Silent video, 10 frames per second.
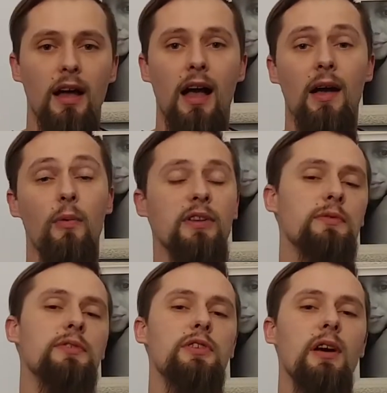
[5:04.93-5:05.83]
I went
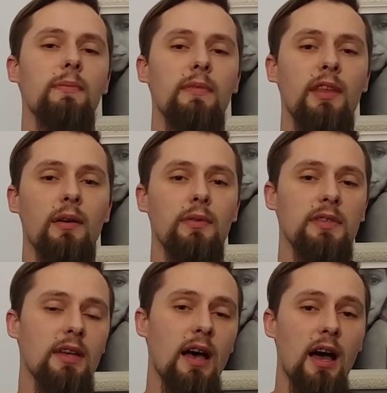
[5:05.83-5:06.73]
to a shop that
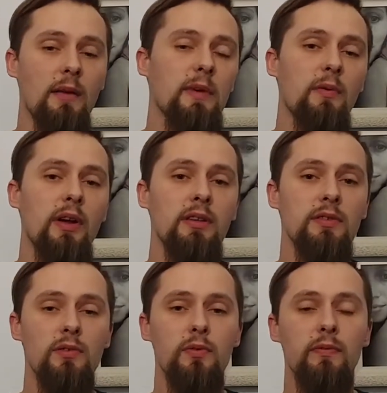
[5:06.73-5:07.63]
was on my way
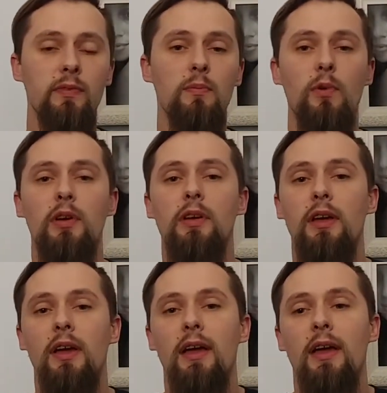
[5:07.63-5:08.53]
to and from work,
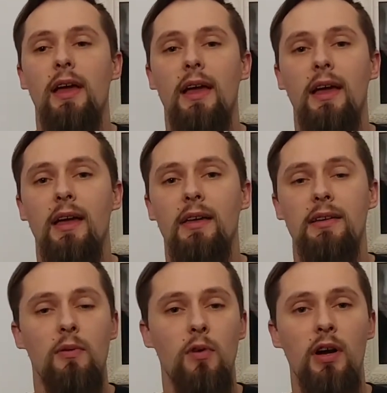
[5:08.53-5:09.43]

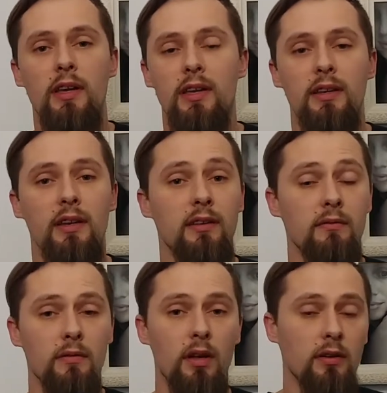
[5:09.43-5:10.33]
and I walk in,
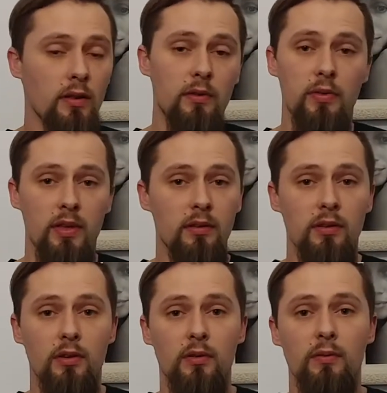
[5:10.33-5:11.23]
and another thing,
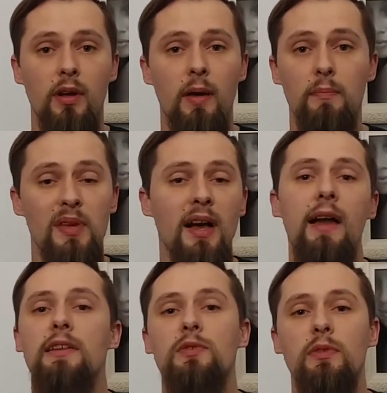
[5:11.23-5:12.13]
be
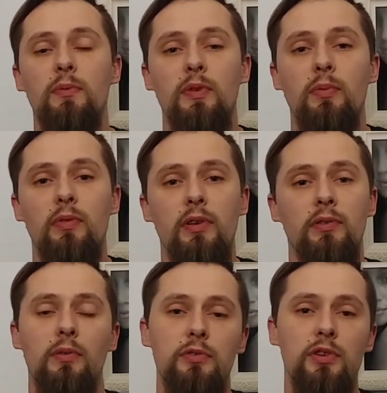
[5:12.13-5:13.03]
honest with the people there.
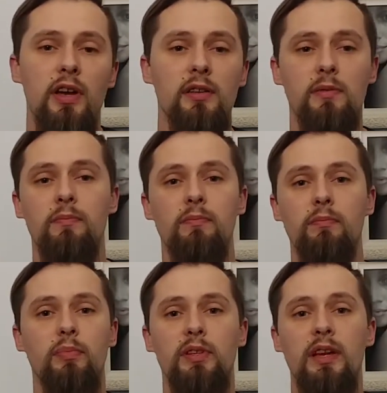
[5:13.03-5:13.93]
Don't try to
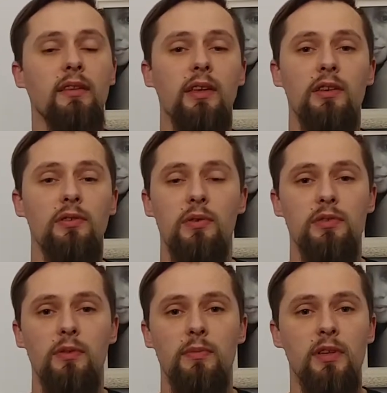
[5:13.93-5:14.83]
pretend like you know
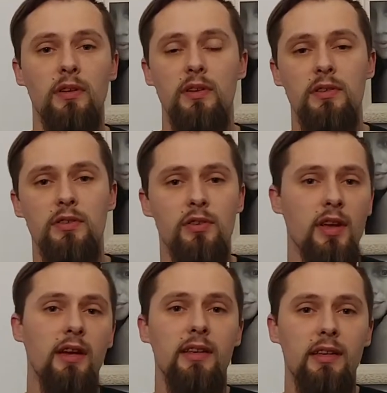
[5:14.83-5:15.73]
something, because you're
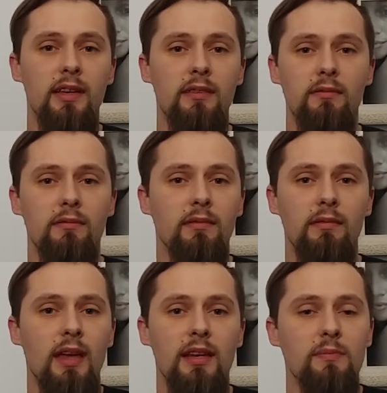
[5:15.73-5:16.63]
not going to get
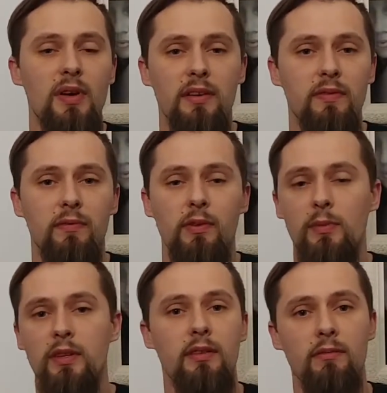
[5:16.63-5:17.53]
any benefit
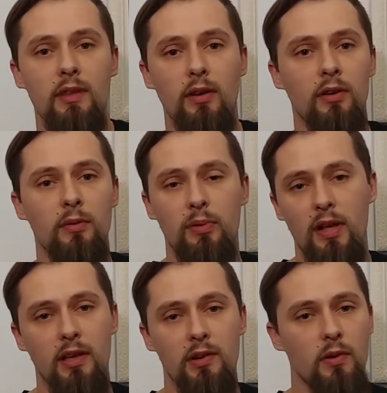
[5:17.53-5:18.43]
from it, and they're going to
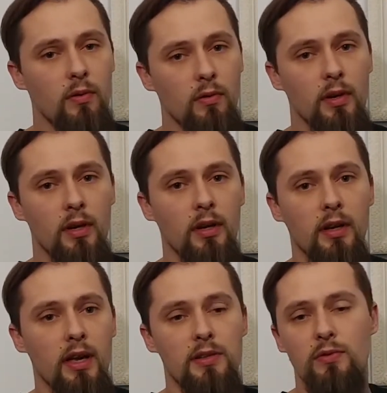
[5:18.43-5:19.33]
probably know
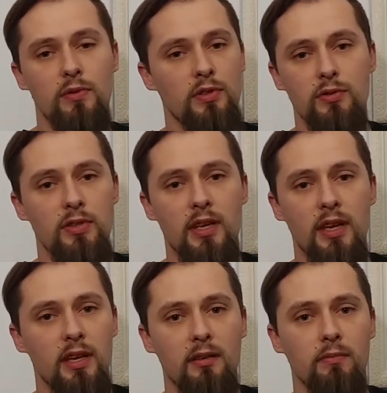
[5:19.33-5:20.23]
as soon as you
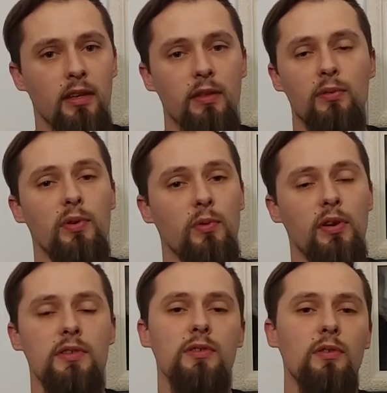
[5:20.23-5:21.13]
say like 3
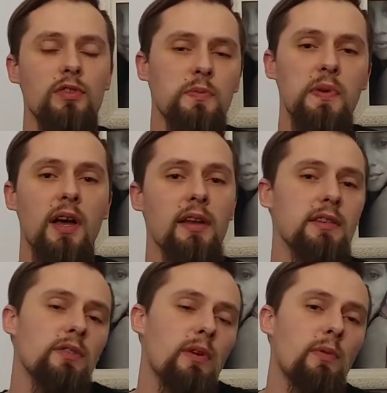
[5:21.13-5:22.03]
words. So just be
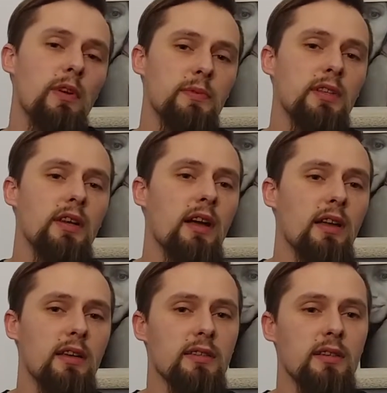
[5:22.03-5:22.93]
honest. So I went up to the guy
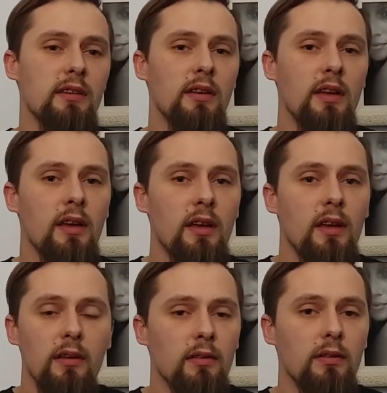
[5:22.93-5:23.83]
and I said,
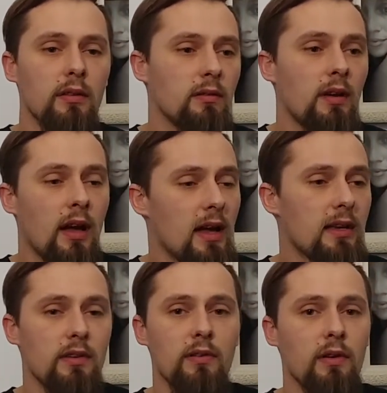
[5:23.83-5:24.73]
hi,
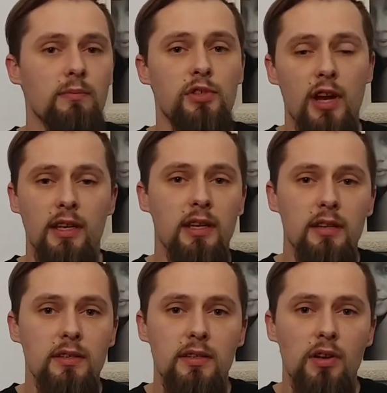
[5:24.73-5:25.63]
I'm trying to get
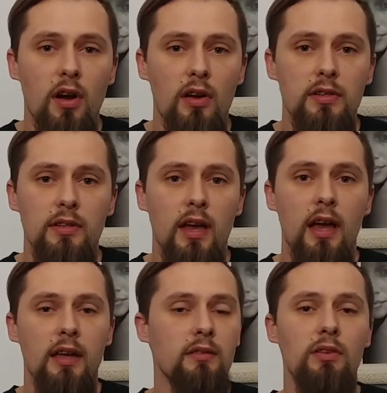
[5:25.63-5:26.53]
into cigars.
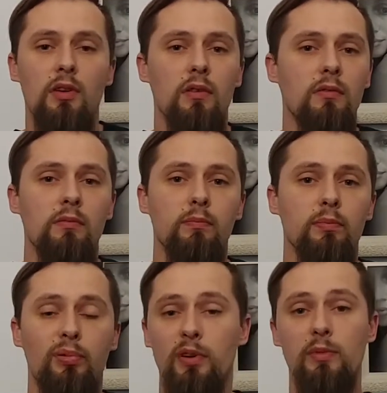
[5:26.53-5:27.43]
I know
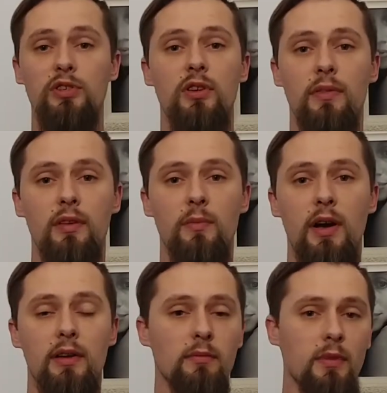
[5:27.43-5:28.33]
pretty much nothing
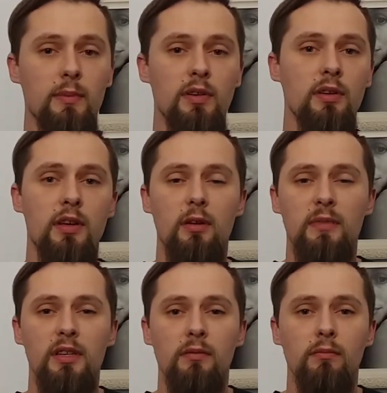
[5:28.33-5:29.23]
about it. Maybe you can help
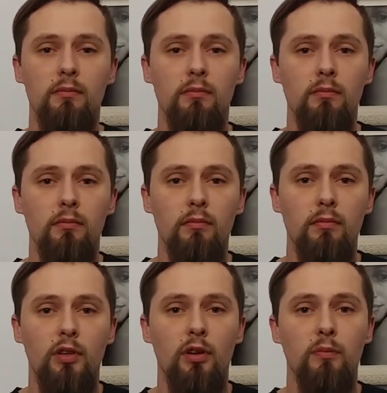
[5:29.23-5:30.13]
me,
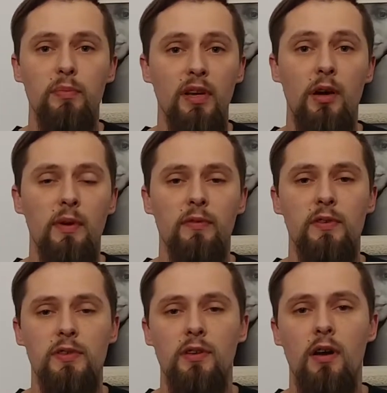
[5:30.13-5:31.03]
pick out my
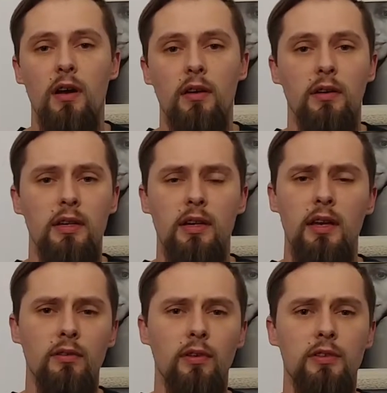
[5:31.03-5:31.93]
first cigar. And he
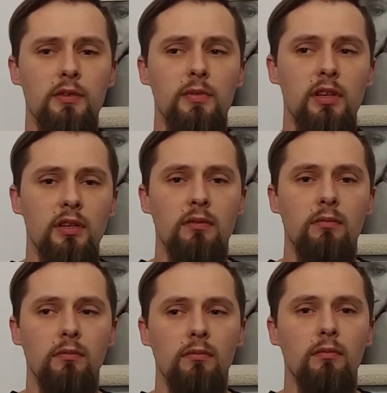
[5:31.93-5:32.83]
kind of looks at me,
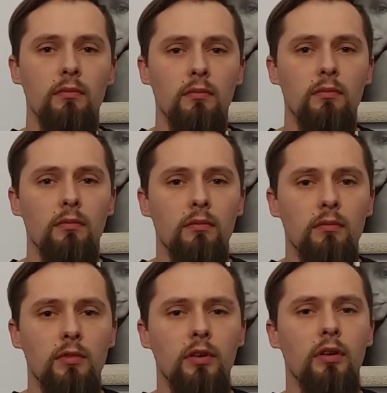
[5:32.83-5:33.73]

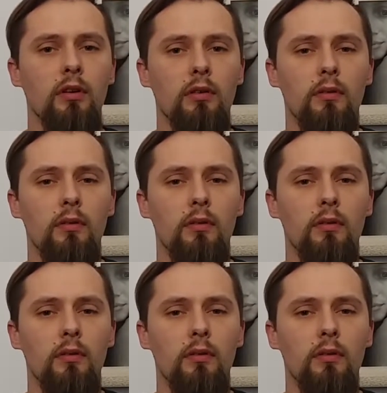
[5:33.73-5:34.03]
yeah.